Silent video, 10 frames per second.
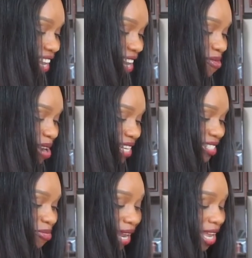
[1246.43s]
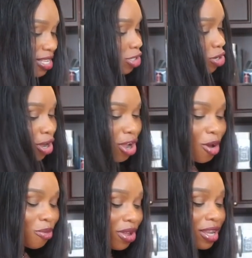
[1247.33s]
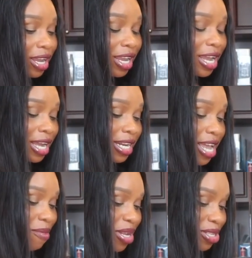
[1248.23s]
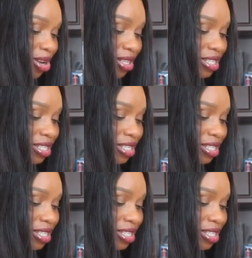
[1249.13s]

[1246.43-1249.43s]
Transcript: Imagine my kids should not come here and hear me talk.